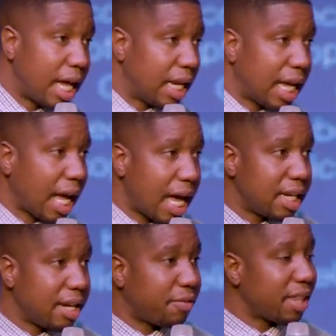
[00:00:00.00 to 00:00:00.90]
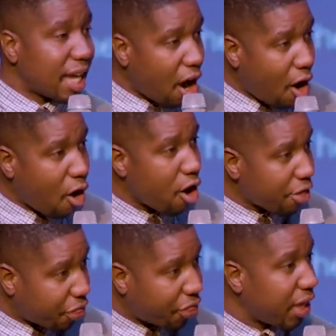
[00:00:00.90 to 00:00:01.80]
line like I did for that
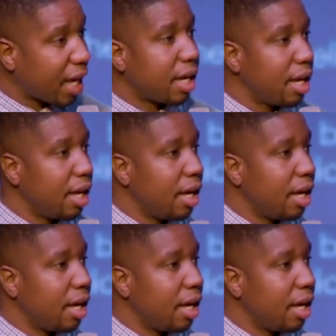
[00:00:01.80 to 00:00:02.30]
hard, thick